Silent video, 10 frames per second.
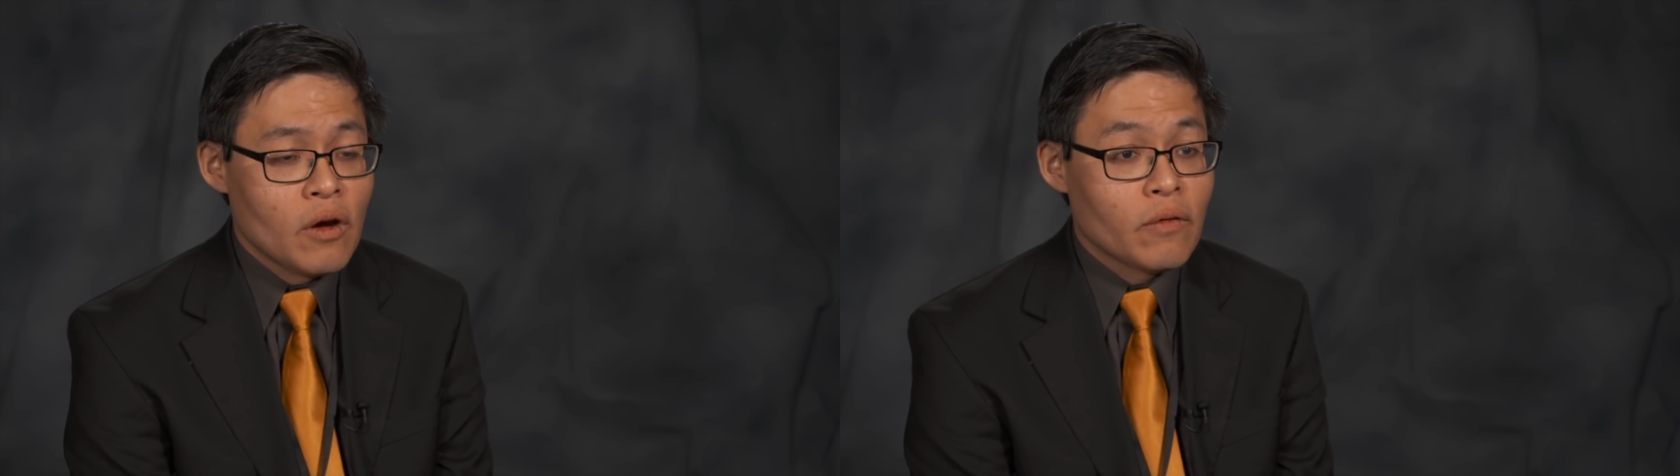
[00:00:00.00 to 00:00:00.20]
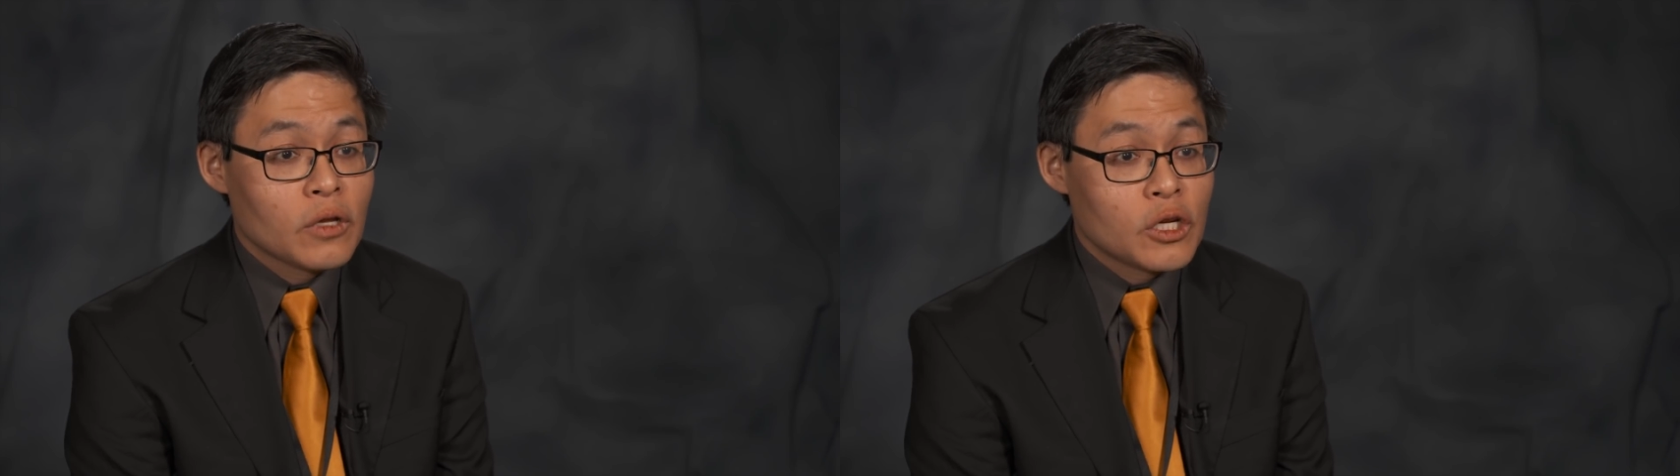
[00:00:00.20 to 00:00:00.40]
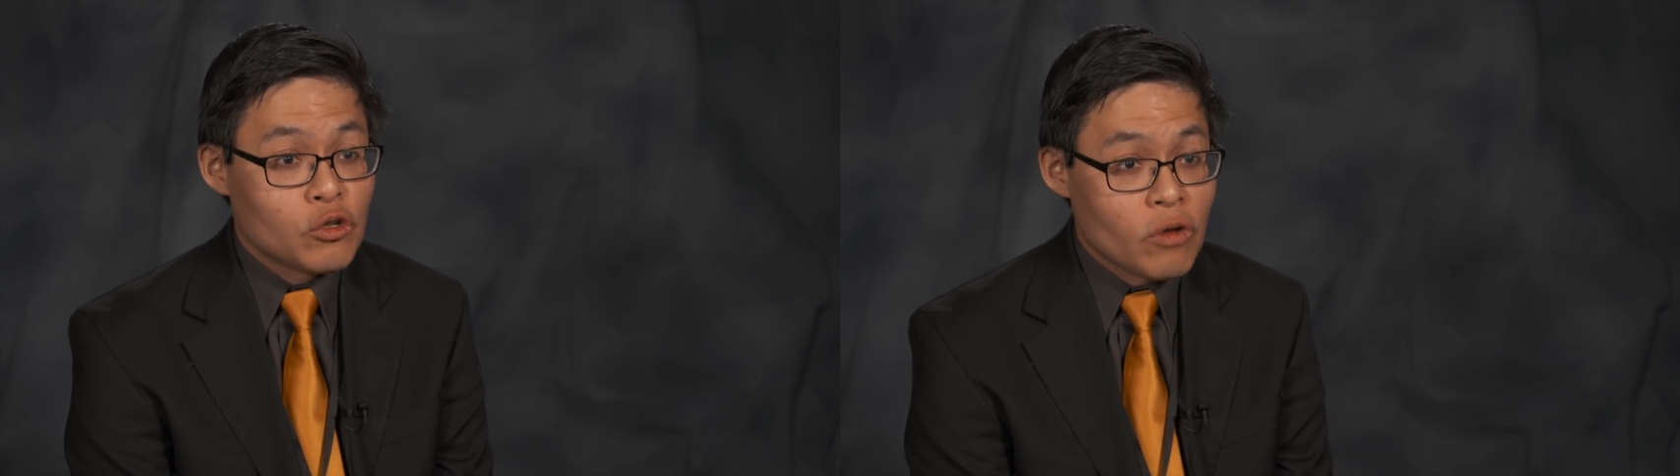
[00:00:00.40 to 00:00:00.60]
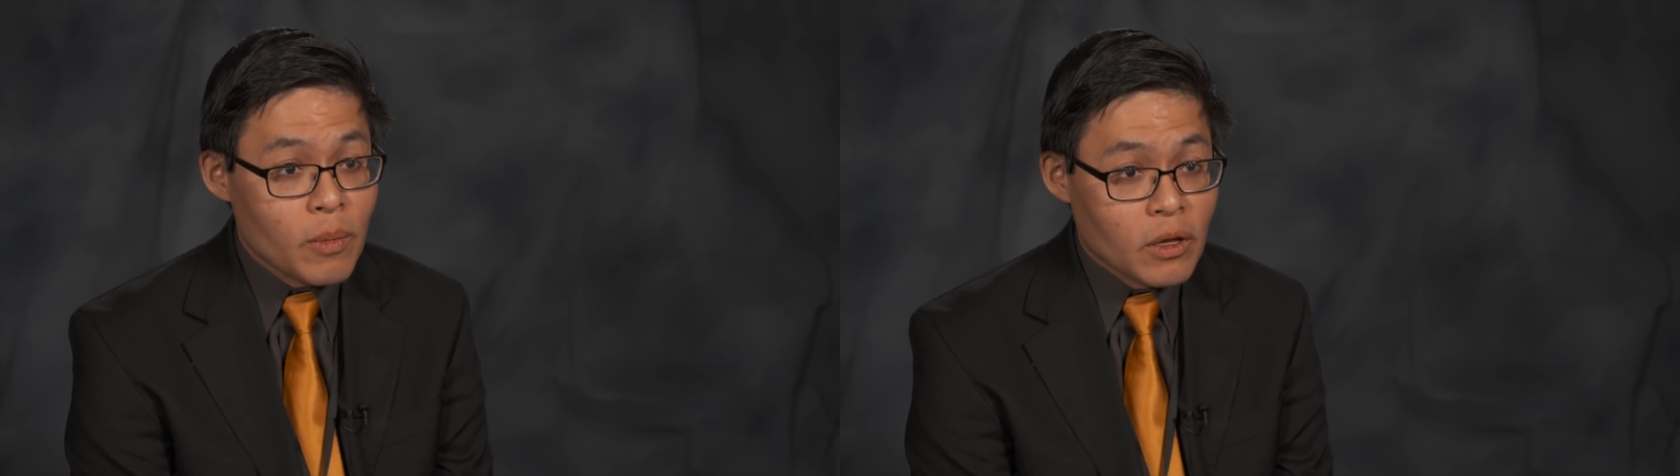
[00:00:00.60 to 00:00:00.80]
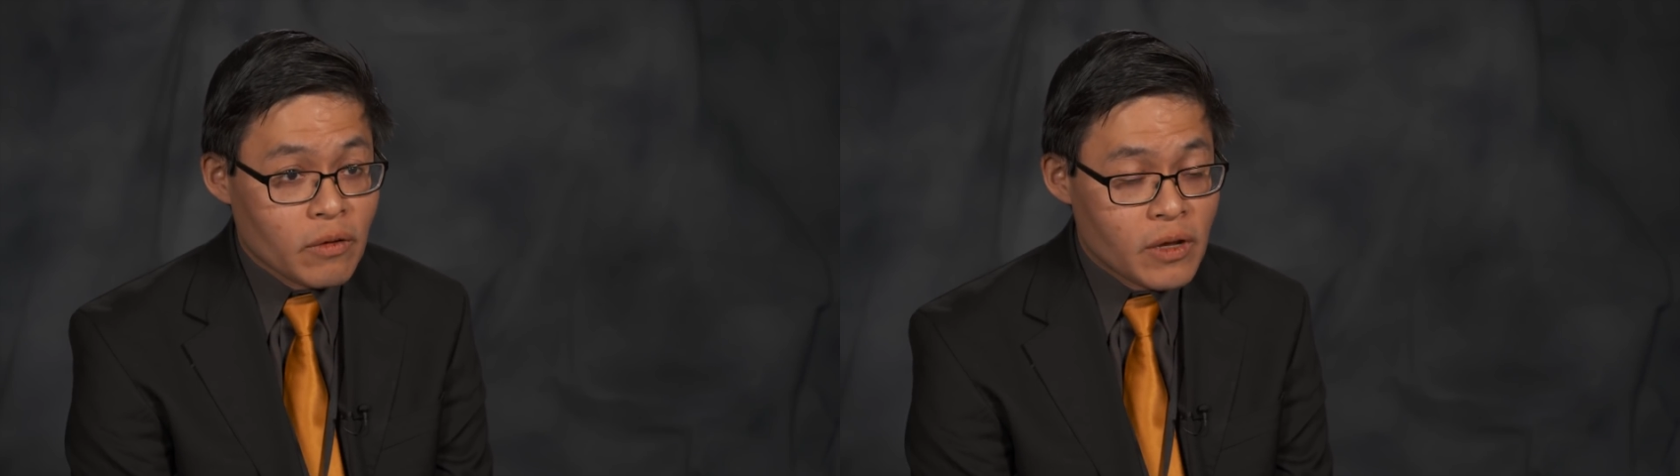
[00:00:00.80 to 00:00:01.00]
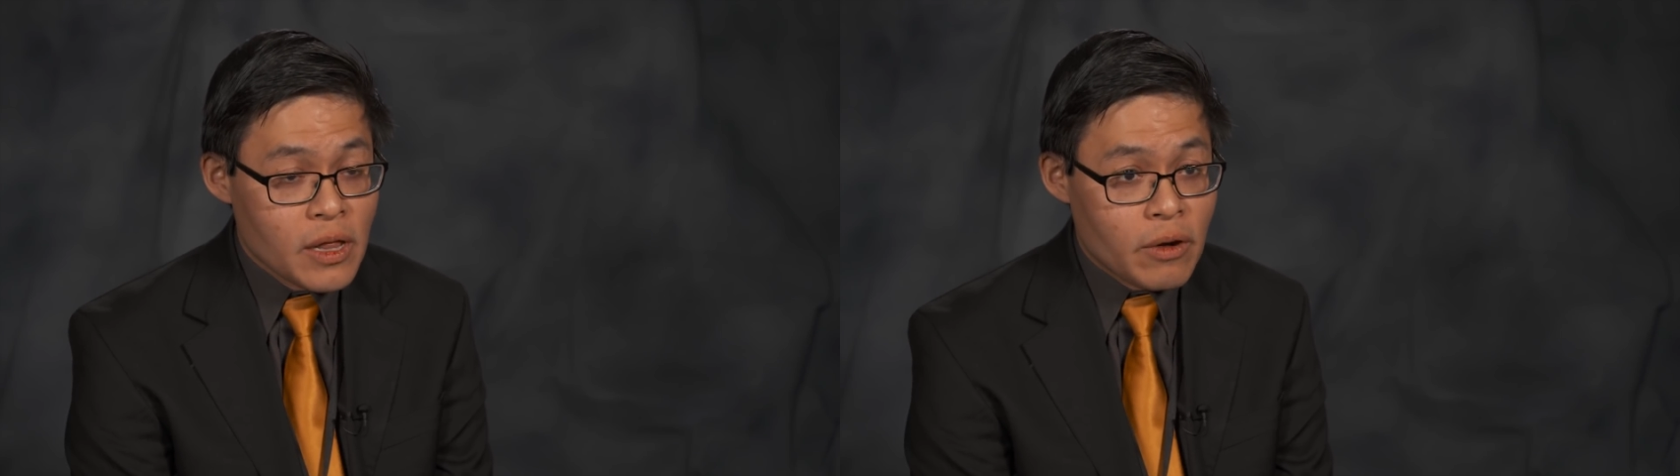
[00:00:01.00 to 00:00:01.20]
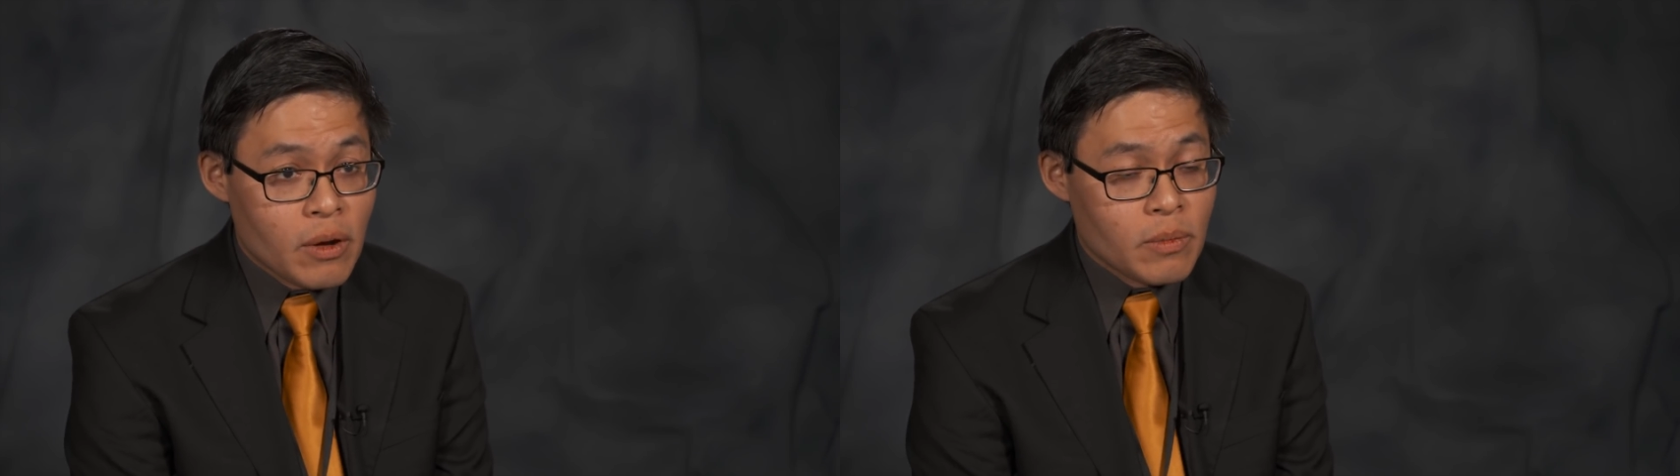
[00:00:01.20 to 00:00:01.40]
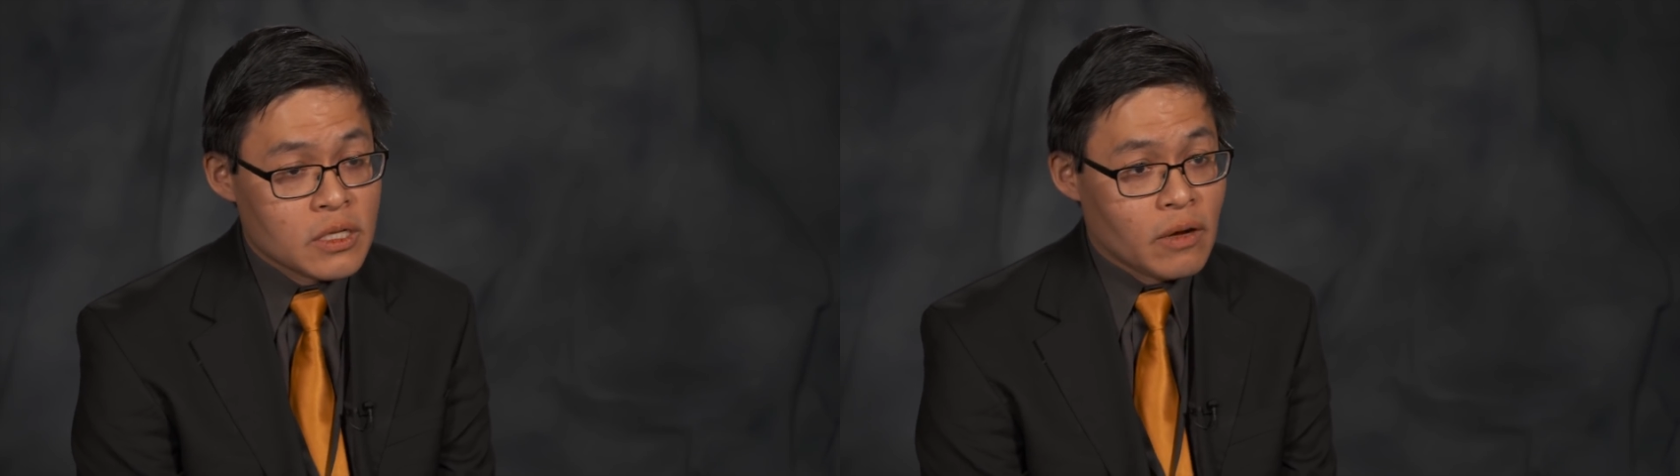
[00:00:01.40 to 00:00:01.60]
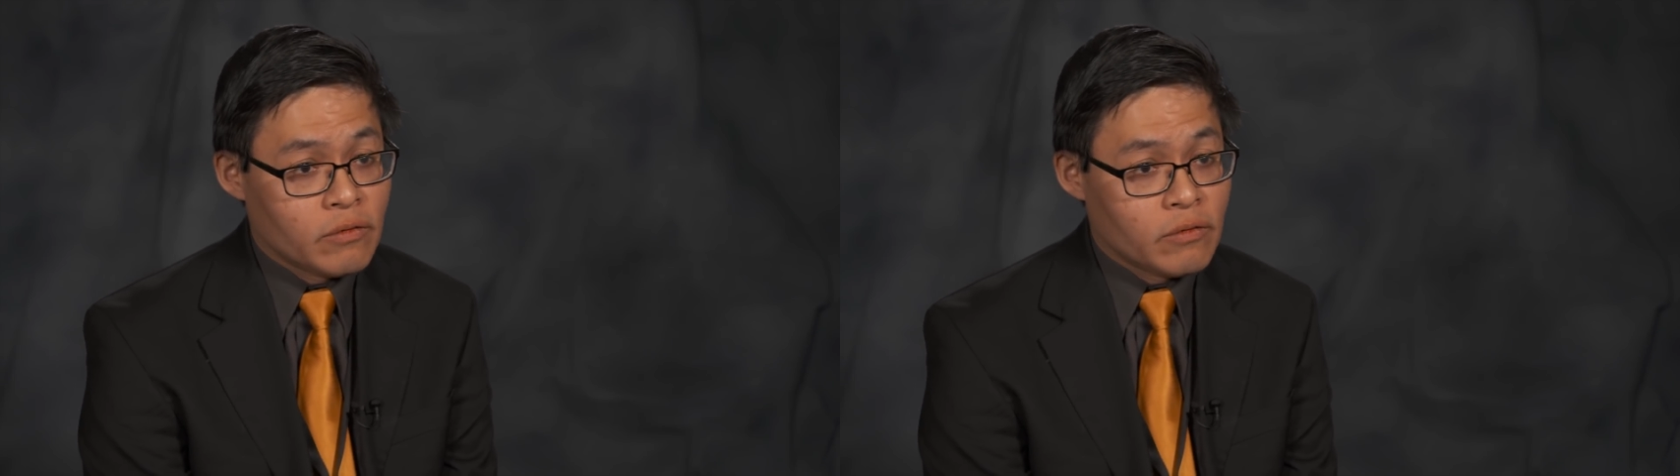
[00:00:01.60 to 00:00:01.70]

for the treatment of delirium instead